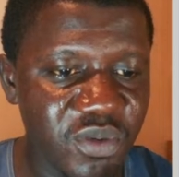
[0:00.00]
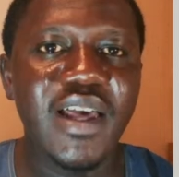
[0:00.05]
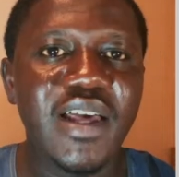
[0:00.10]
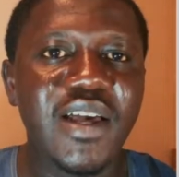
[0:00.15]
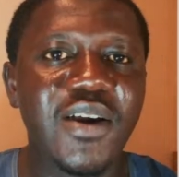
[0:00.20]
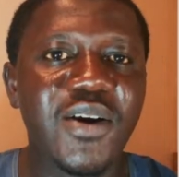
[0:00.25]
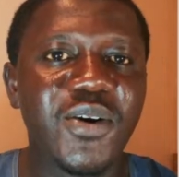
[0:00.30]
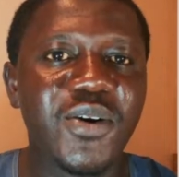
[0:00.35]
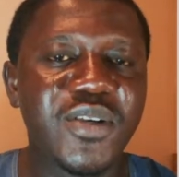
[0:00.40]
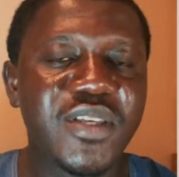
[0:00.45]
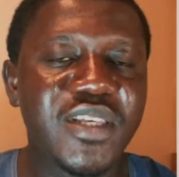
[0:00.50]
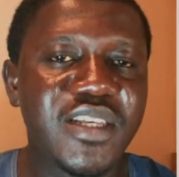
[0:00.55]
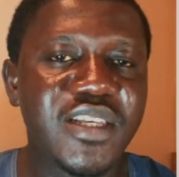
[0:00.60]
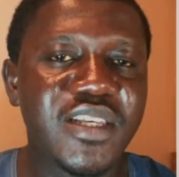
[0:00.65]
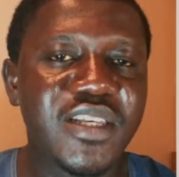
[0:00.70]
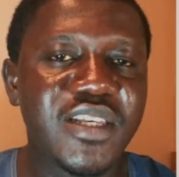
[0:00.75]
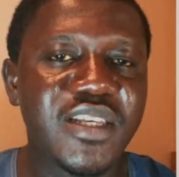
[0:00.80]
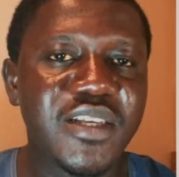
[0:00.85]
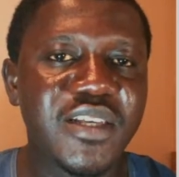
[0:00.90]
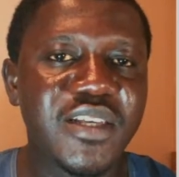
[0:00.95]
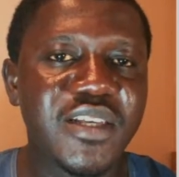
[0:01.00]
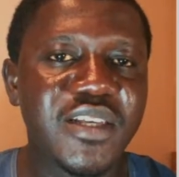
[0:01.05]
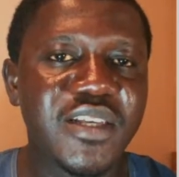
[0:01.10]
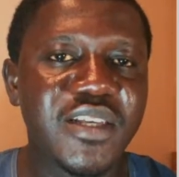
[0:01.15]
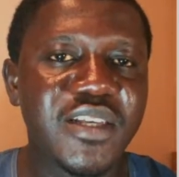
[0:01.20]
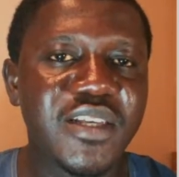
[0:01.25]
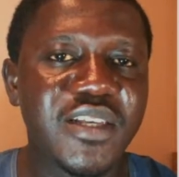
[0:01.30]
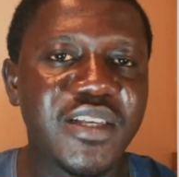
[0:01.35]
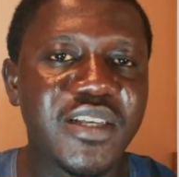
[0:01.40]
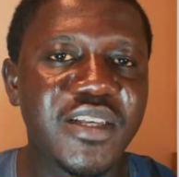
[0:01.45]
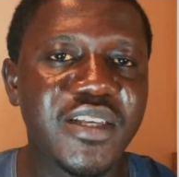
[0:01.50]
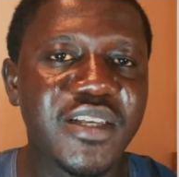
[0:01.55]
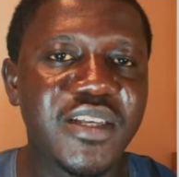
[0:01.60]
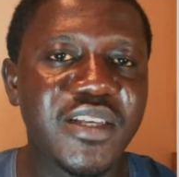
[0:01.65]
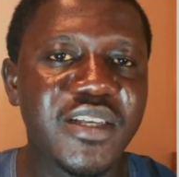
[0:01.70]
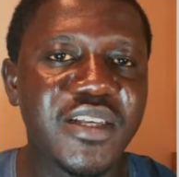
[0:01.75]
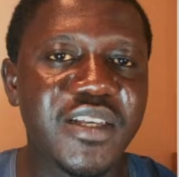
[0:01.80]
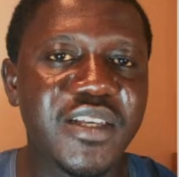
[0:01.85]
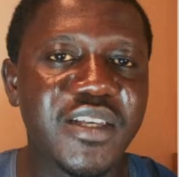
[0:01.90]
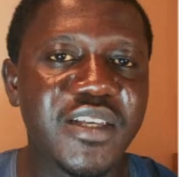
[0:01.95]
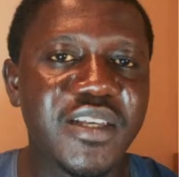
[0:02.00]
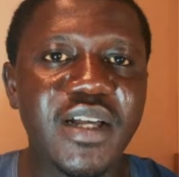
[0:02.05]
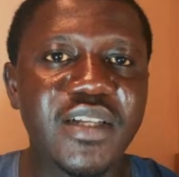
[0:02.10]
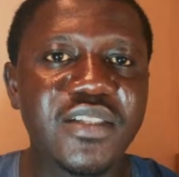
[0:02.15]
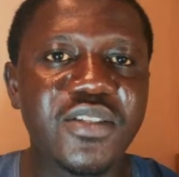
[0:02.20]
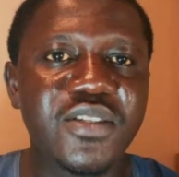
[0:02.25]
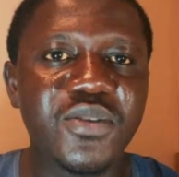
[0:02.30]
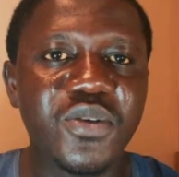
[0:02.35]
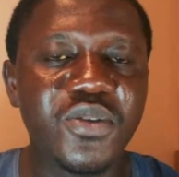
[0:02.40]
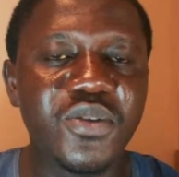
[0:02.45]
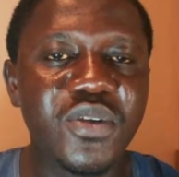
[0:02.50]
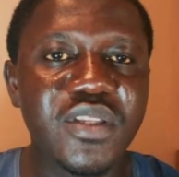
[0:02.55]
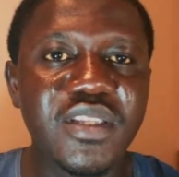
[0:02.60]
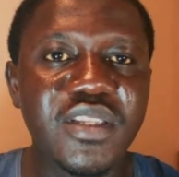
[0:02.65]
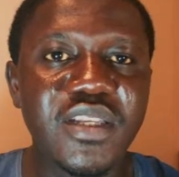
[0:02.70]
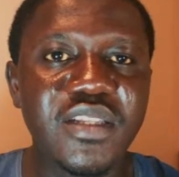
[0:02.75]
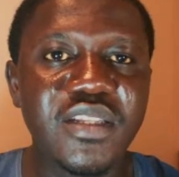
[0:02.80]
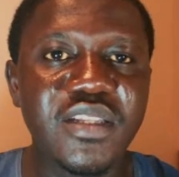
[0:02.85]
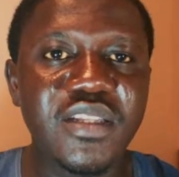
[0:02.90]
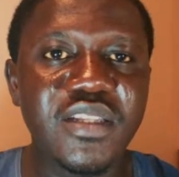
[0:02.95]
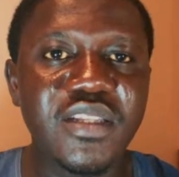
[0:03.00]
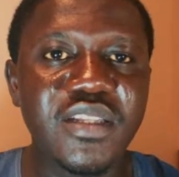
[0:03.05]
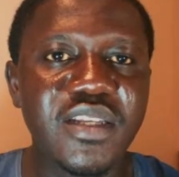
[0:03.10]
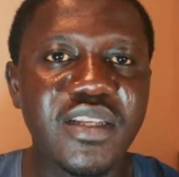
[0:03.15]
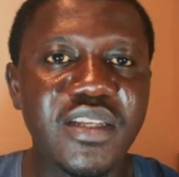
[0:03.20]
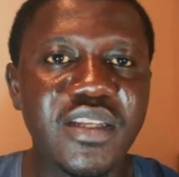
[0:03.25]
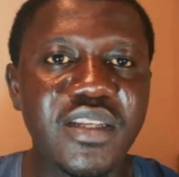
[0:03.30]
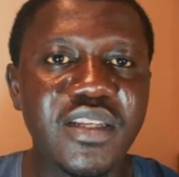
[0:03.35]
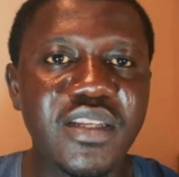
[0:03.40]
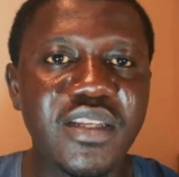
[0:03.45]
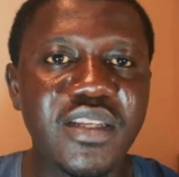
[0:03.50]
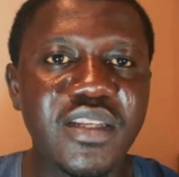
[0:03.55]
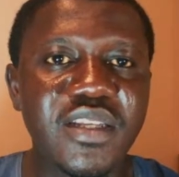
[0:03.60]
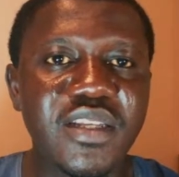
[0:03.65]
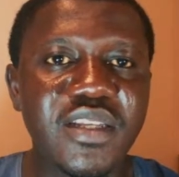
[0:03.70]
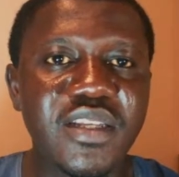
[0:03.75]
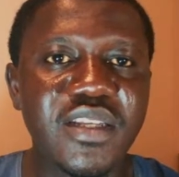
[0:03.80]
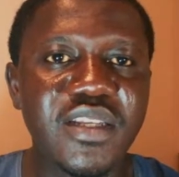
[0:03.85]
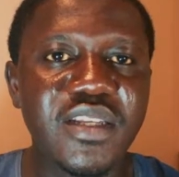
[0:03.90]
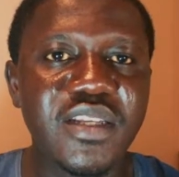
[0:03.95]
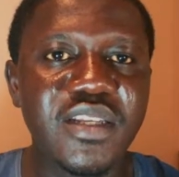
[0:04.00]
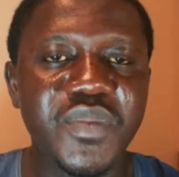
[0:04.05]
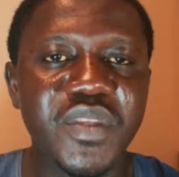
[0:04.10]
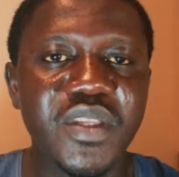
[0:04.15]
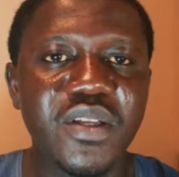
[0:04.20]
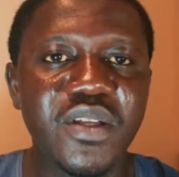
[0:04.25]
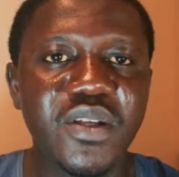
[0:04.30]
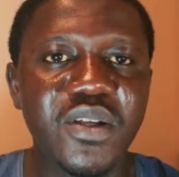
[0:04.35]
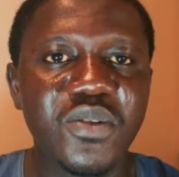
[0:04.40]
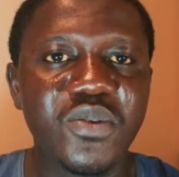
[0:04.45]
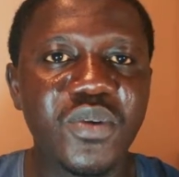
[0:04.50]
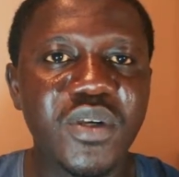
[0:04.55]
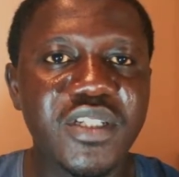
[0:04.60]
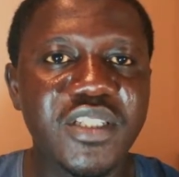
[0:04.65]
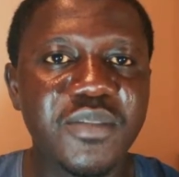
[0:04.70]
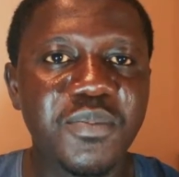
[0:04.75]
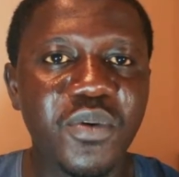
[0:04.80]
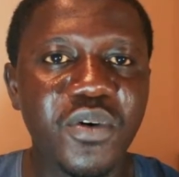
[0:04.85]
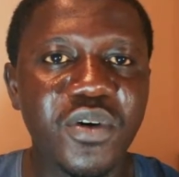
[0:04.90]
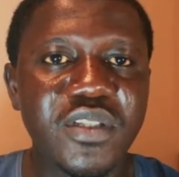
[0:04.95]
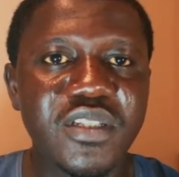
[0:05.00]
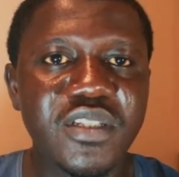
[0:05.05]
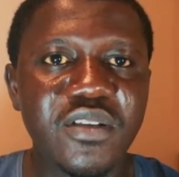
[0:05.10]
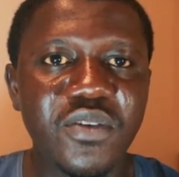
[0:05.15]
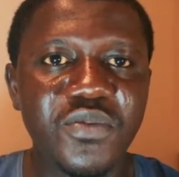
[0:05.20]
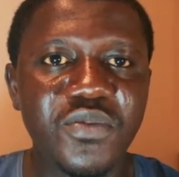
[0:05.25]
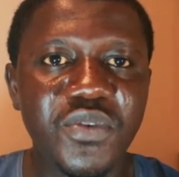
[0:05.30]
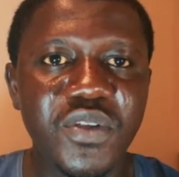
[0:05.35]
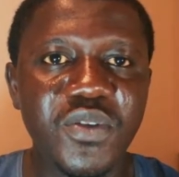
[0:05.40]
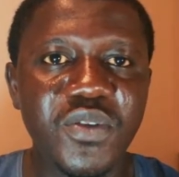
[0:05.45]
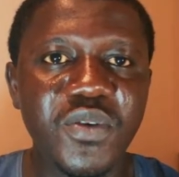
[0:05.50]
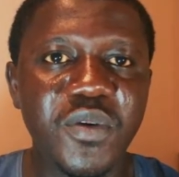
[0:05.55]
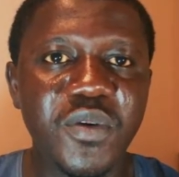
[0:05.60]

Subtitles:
Okay, So for CapCut, you don't need internet connection to export your video.